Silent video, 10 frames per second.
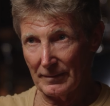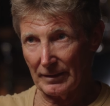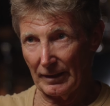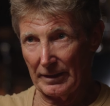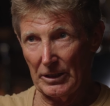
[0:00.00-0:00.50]

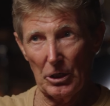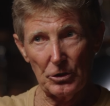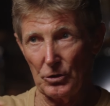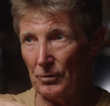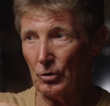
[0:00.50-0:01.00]
Okay.
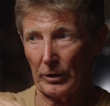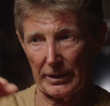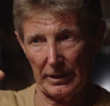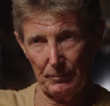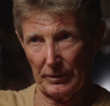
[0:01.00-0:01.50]
You've got to
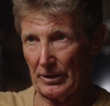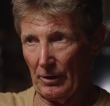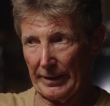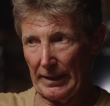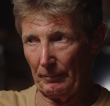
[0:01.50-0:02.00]
keep it
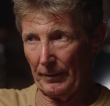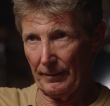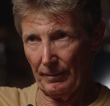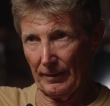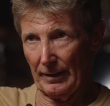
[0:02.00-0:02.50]
going up.
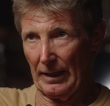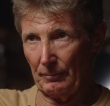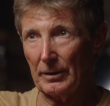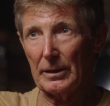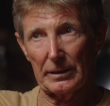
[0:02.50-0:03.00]

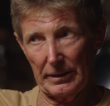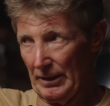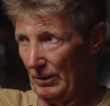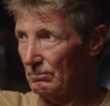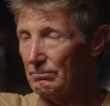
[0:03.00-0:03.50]
You
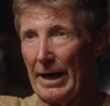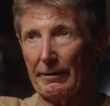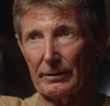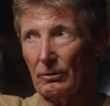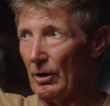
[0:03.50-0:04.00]
know,
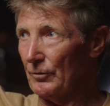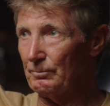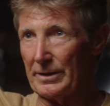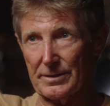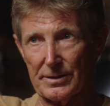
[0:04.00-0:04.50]
married life,
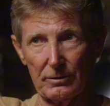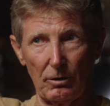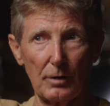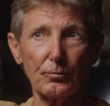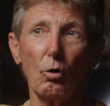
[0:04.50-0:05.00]
business
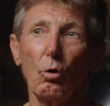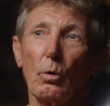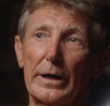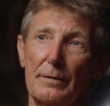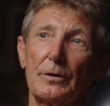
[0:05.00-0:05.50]
life, or
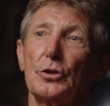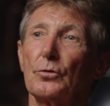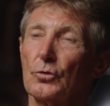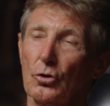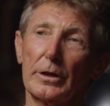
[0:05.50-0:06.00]
whatever.
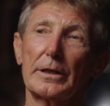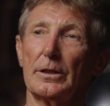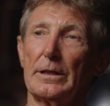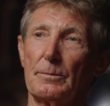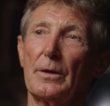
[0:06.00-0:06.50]
You've got to
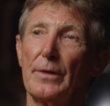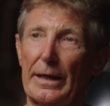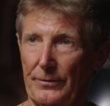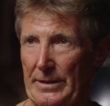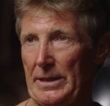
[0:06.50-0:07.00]
keep
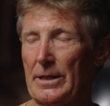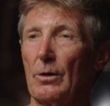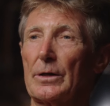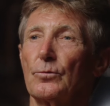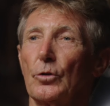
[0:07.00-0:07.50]
that thing
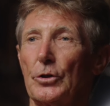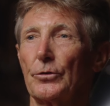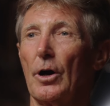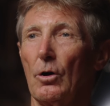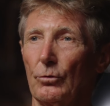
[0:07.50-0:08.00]
going for you
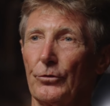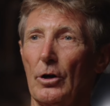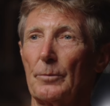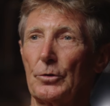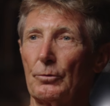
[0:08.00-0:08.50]
the whole
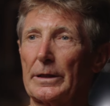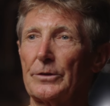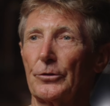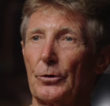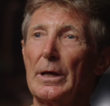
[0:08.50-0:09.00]
time. You really
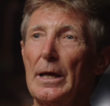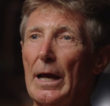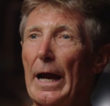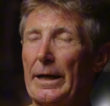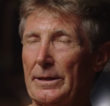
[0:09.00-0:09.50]
do.
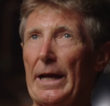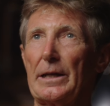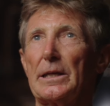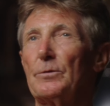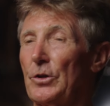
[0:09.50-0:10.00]

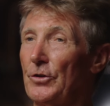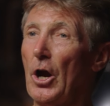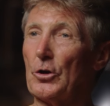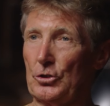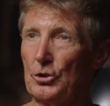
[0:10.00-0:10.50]
And if you
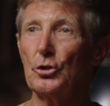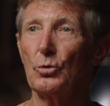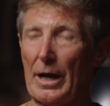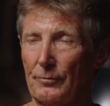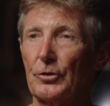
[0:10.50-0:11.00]
don't, you
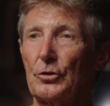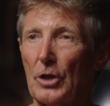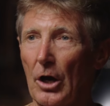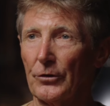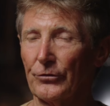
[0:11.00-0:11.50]
have to
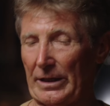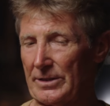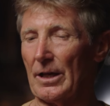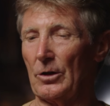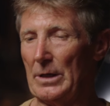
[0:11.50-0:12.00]
notice that.
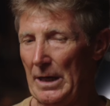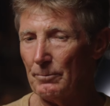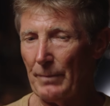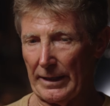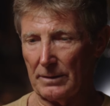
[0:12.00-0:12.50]
So
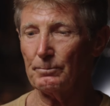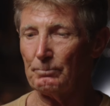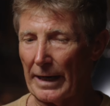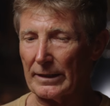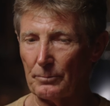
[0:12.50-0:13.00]

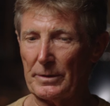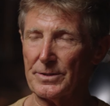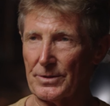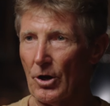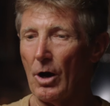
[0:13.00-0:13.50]
back to
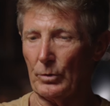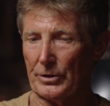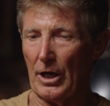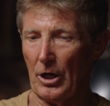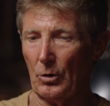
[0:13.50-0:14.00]
business, I would
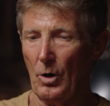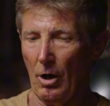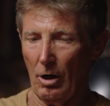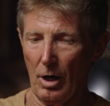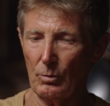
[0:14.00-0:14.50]
know,
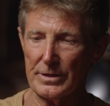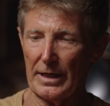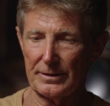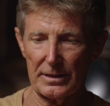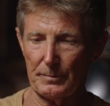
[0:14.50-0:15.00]
I would
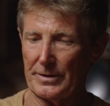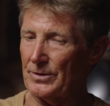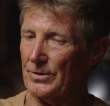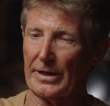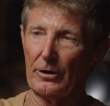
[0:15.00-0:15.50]
take this
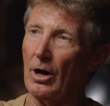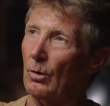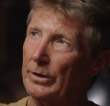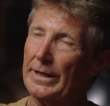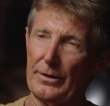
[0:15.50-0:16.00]
business and I
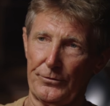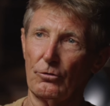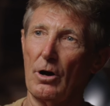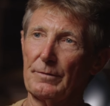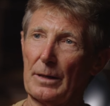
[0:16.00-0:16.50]
would get it
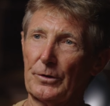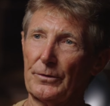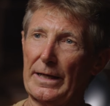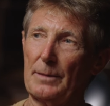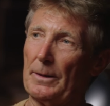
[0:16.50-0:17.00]
thriving up to
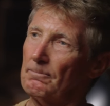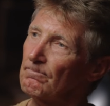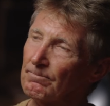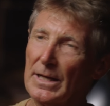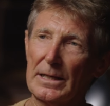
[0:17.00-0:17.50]
there, but
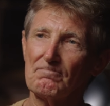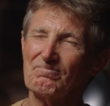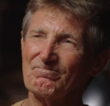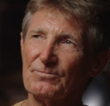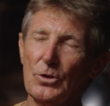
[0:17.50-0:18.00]

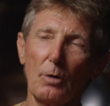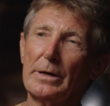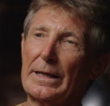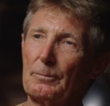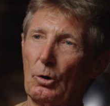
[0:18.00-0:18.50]
not
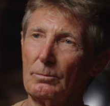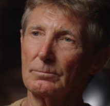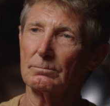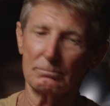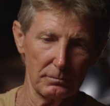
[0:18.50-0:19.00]
me anymore,
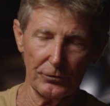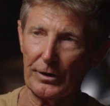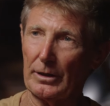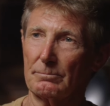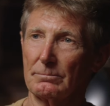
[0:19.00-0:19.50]

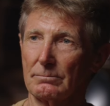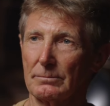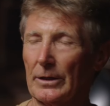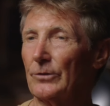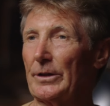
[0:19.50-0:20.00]
sell it.
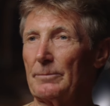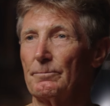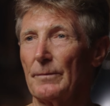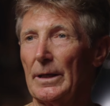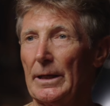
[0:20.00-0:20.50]
And I did.
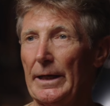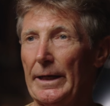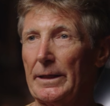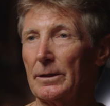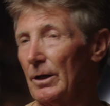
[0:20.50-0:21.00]

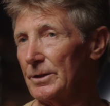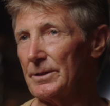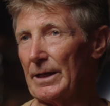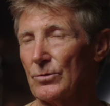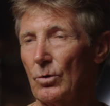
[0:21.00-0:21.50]
And I did
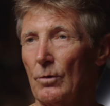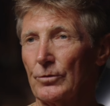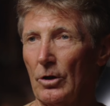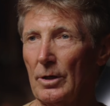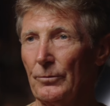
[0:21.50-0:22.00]
that 12
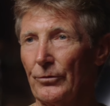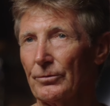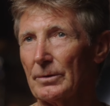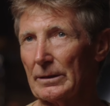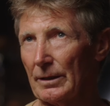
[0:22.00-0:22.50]
times,
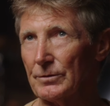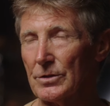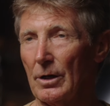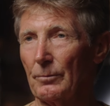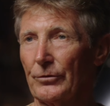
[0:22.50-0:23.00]
11
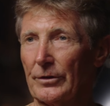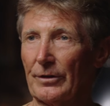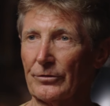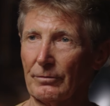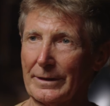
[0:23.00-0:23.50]
times successfully.